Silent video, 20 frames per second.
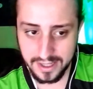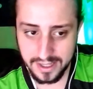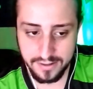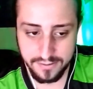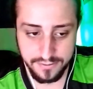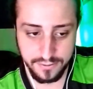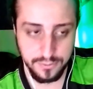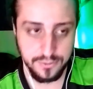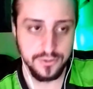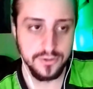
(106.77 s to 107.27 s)

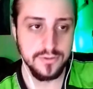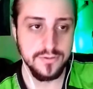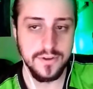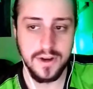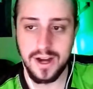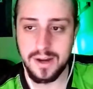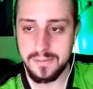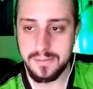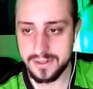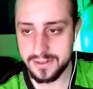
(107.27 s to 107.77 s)
Future
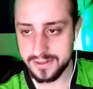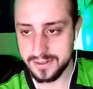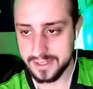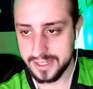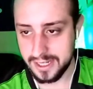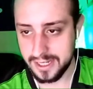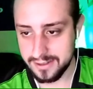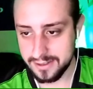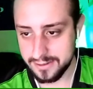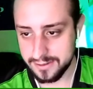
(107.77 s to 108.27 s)
vomit.
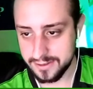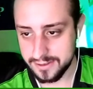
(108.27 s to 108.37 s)
Kal-El